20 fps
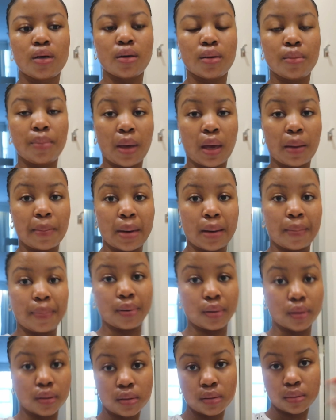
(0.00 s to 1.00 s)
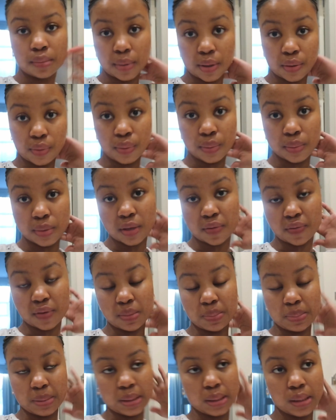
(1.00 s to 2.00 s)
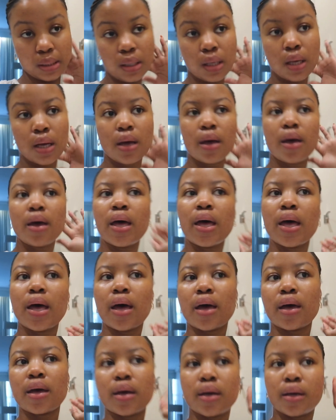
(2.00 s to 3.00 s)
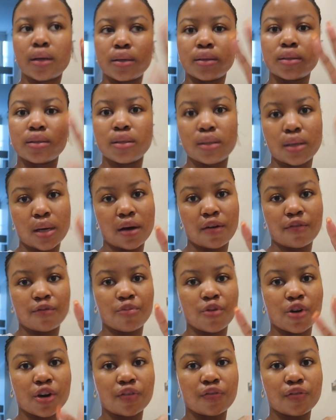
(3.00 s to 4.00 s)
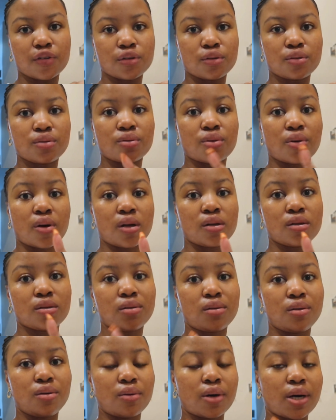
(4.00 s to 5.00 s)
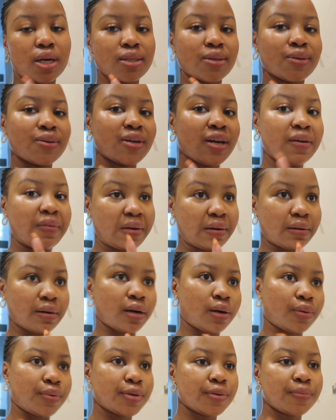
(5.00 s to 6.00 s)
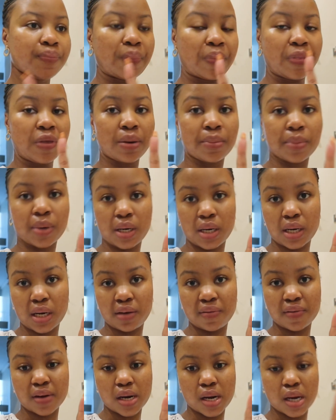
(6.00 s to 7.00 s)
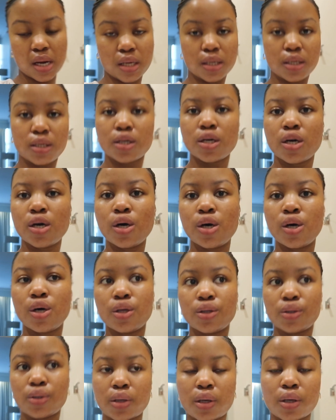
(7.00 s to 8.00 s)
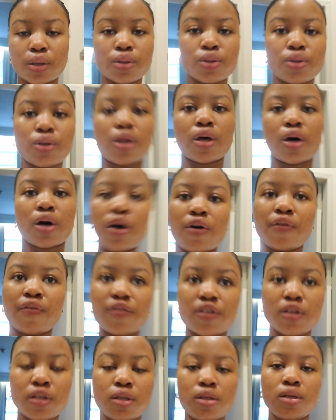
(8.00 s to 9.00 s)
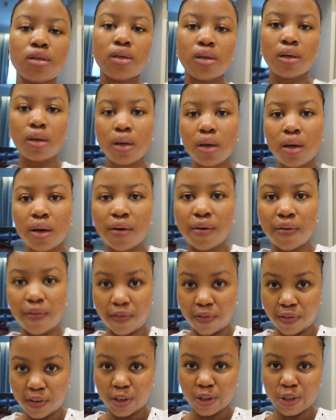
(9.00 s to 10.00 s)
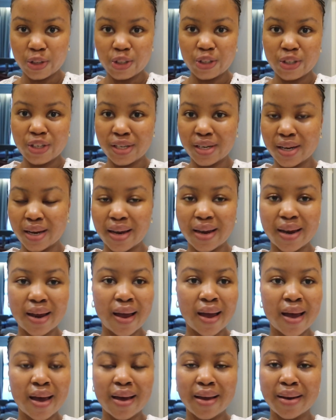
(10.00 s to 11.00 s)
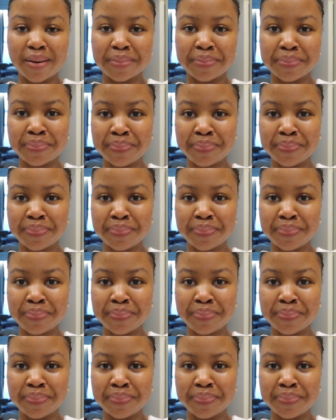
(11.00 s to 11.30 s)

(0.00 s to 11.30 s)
pay my bill, my room service bill, and have breakfast. So I'll see you guys. I only have an hour, then I'm gonna leave at 8 to get to the office. Finish today and